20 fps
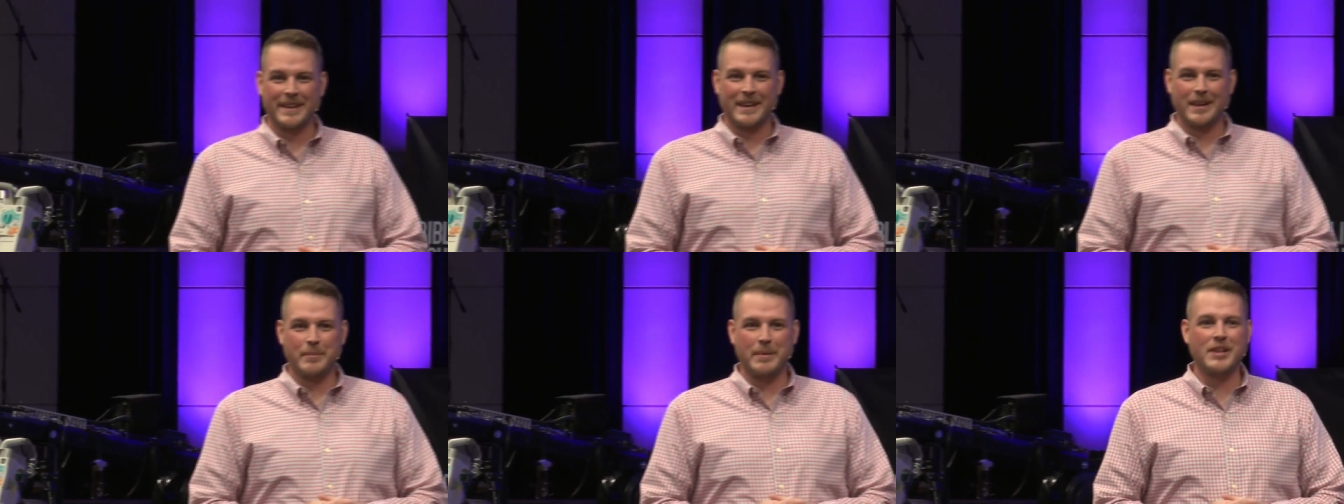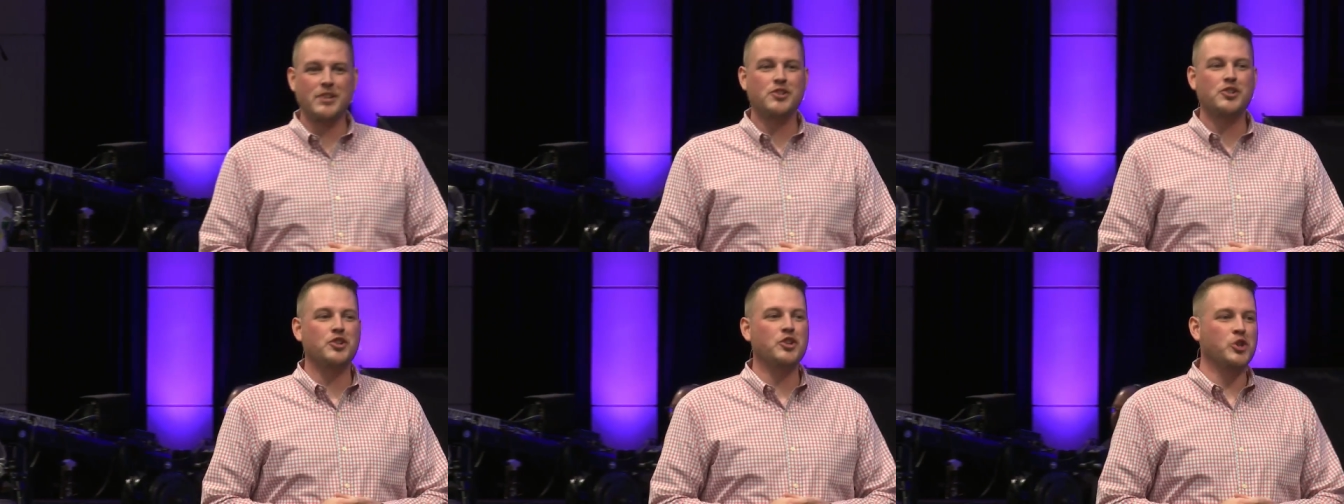It
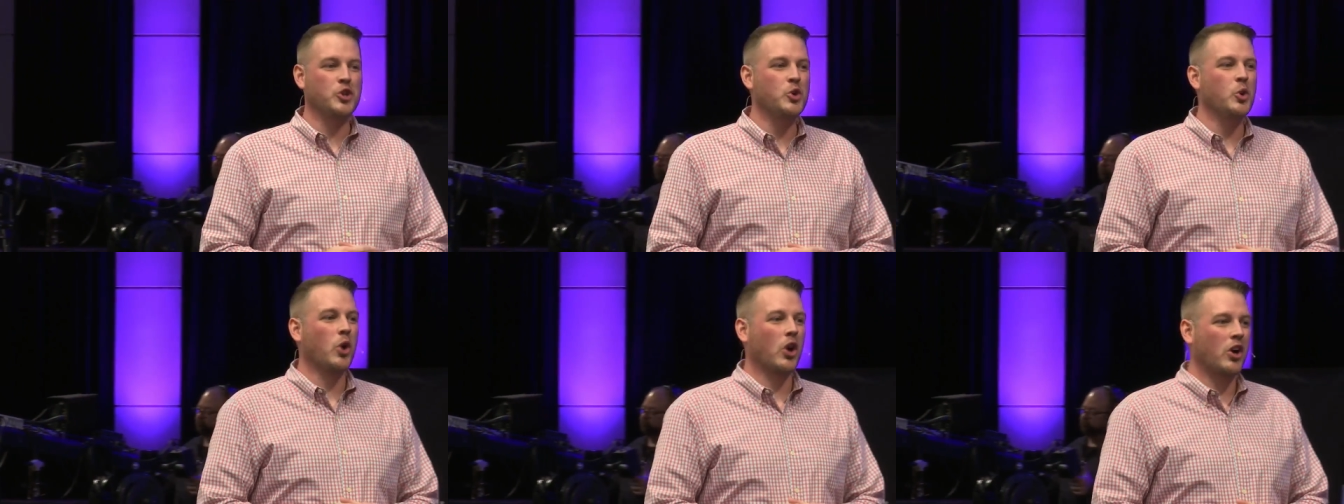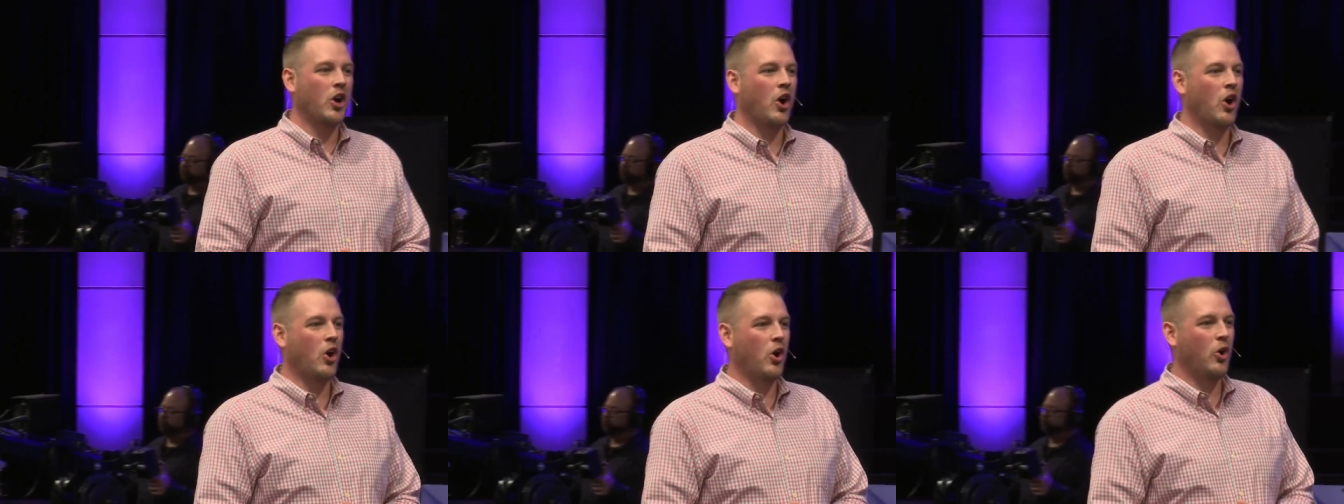means you
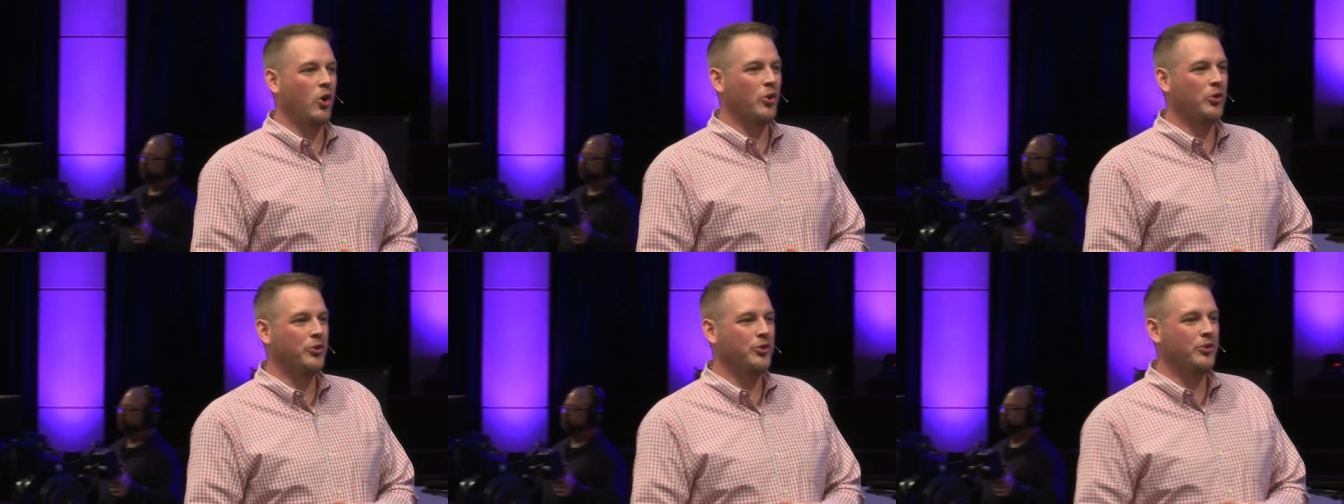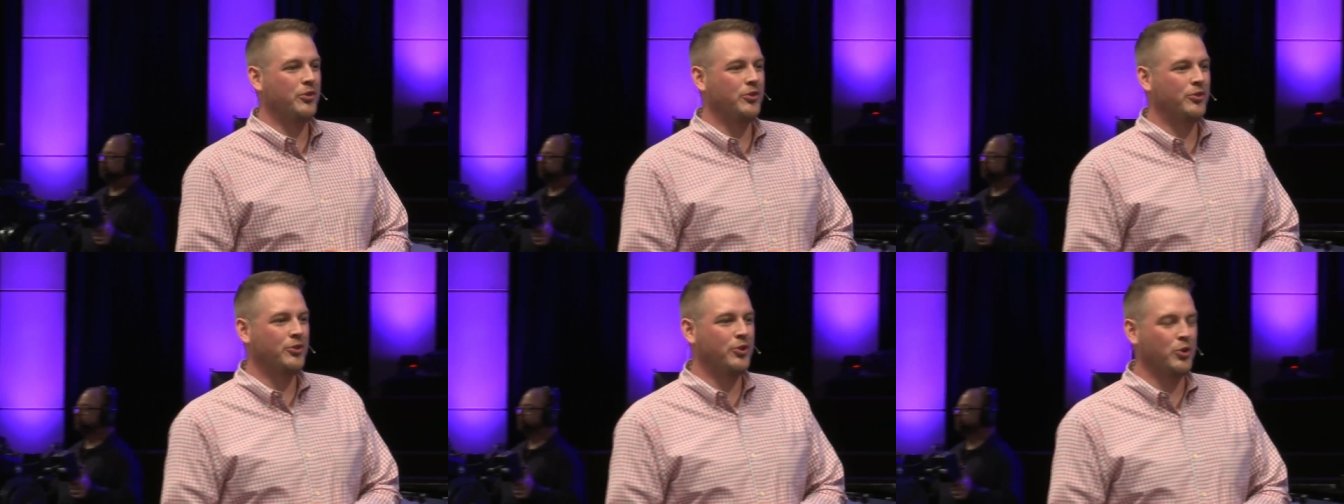are
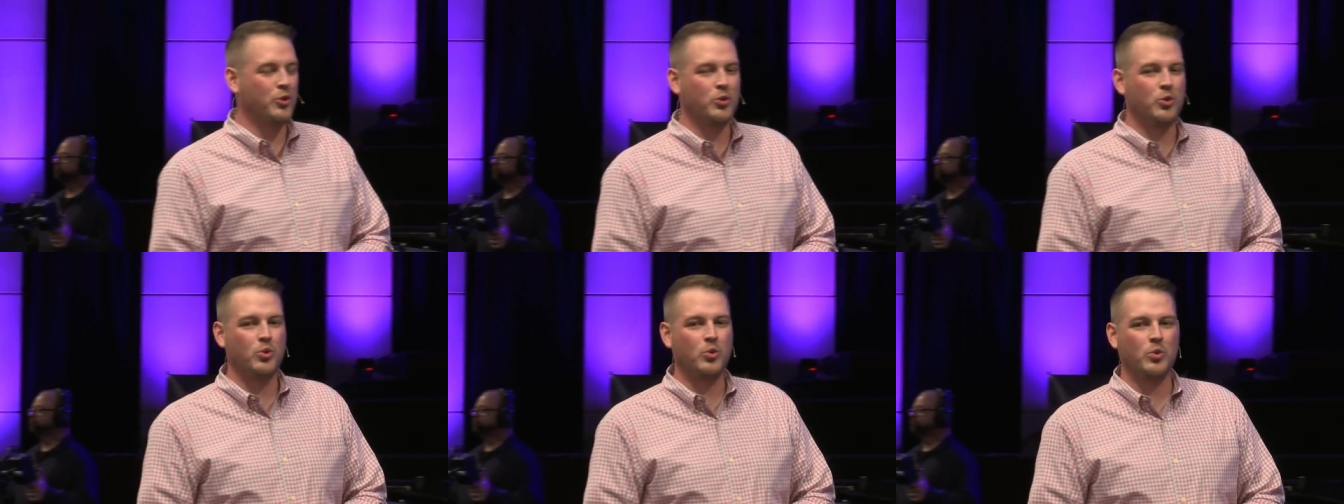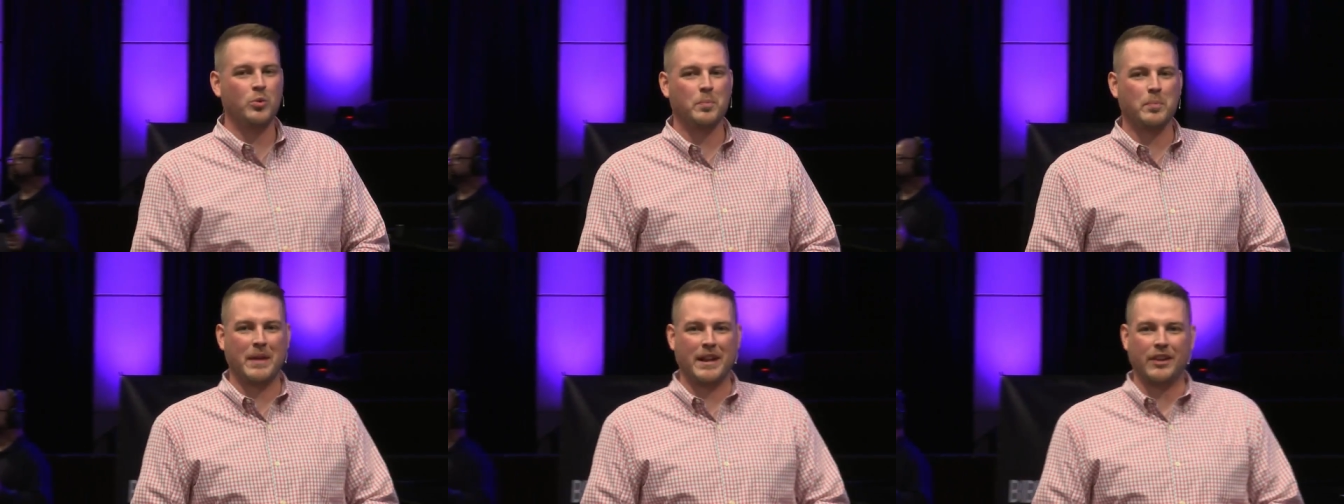called
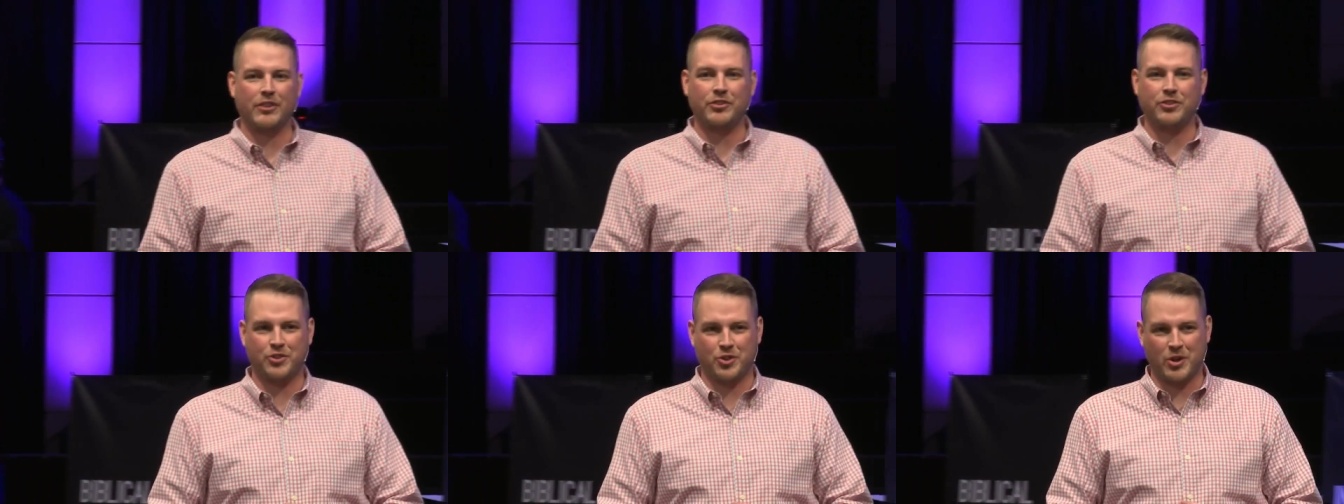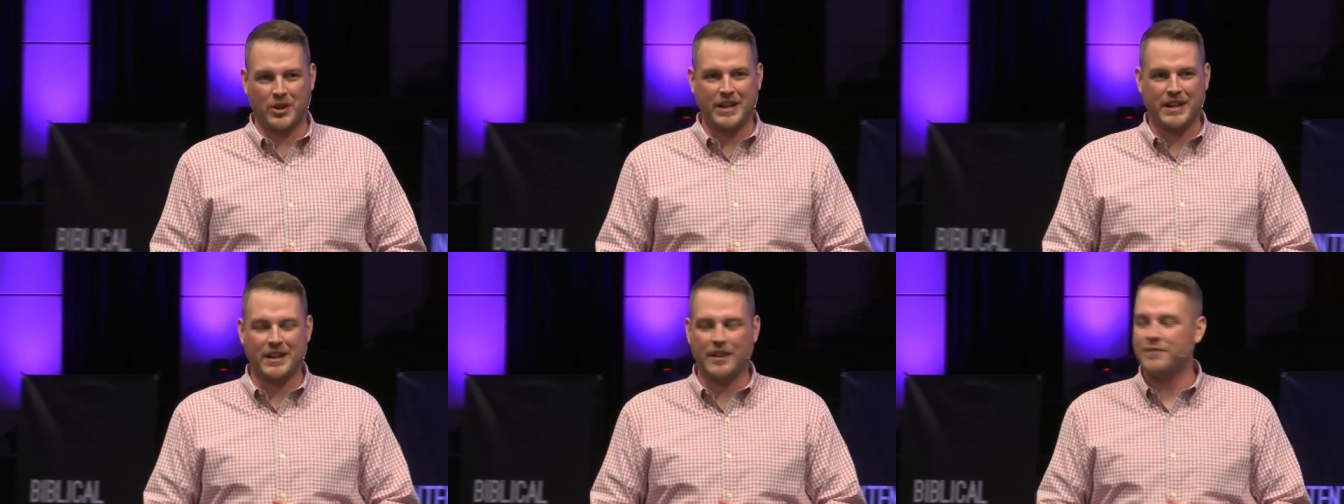to
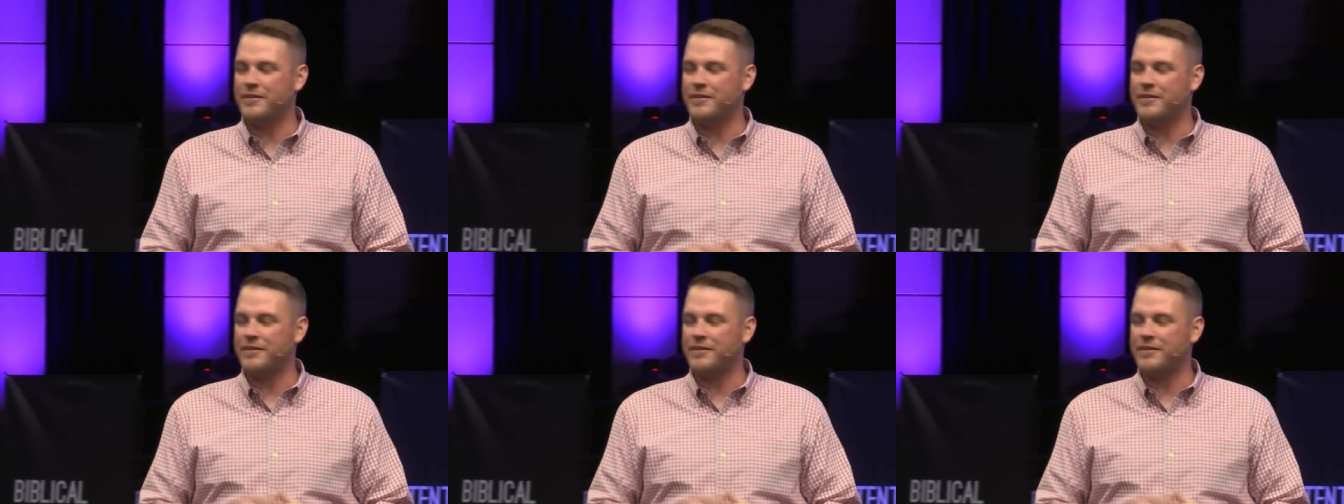ministry.